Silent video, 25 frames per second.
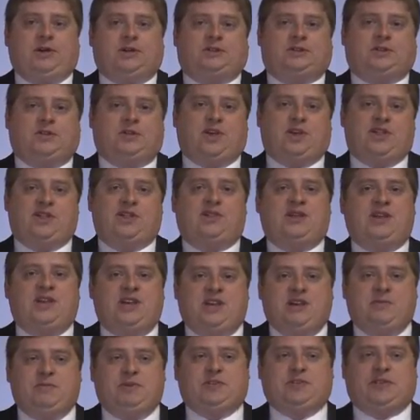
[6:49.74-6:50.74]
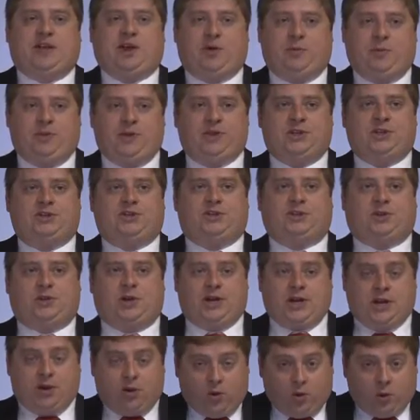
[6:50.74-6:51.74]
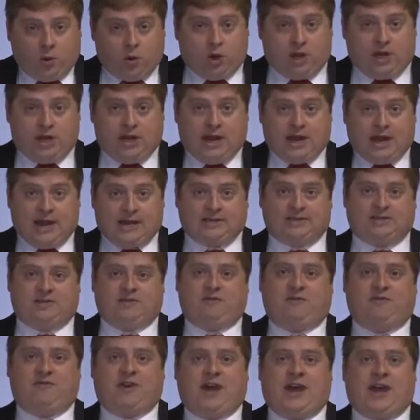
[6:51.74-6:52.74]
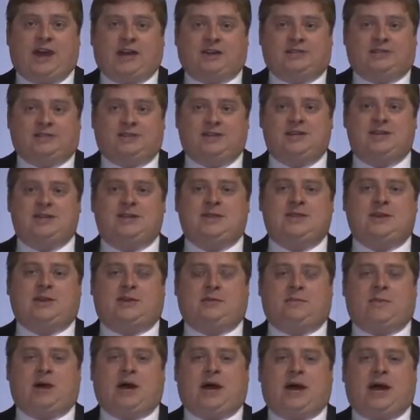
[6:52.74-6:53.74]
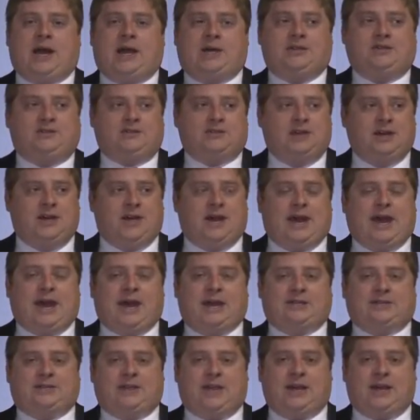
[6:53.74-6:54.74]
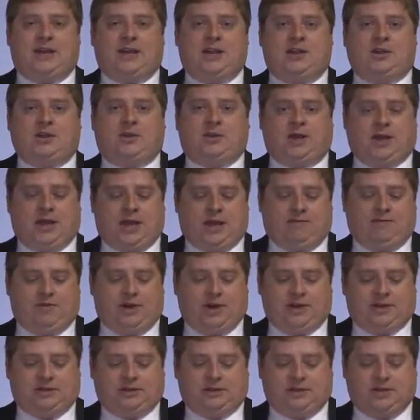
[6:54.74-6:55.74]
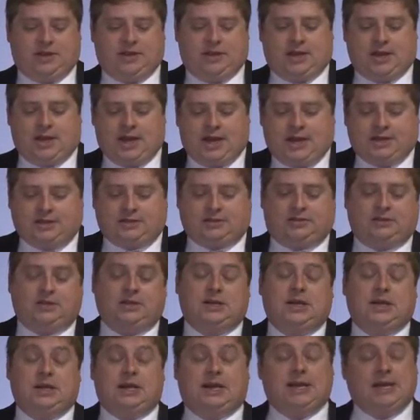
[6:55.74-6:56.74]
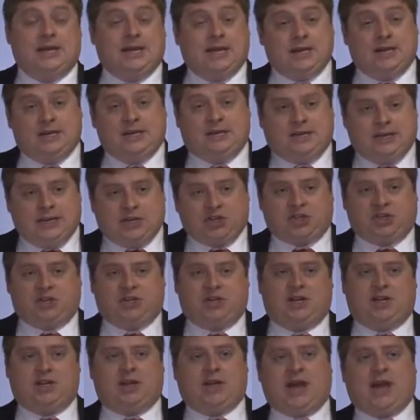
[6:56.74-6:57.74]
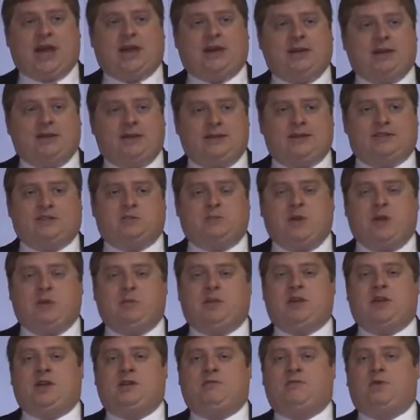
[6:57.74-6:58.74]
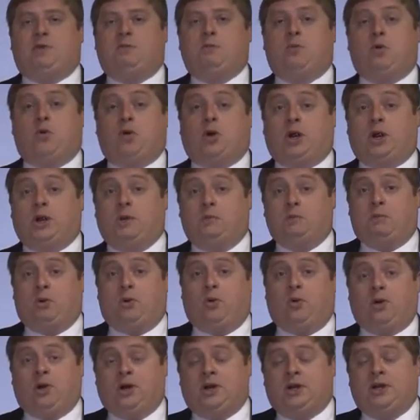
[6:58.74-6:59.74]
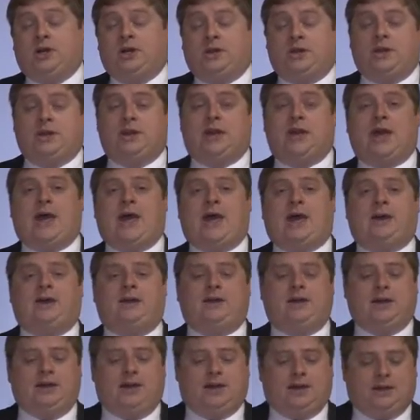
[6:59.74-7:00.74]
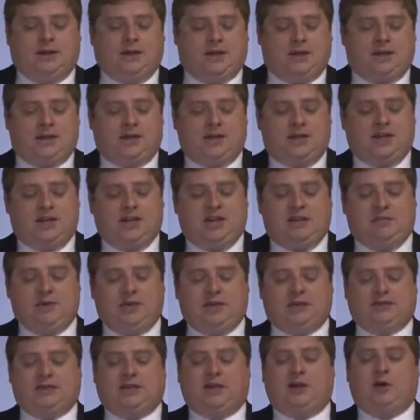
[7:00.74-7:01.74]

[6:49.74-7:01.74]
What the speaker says: So the theme is helping the jury organize the facts in their minds as they hear the evidence in the case. In addition to that, and this may be even more important than that, the theme is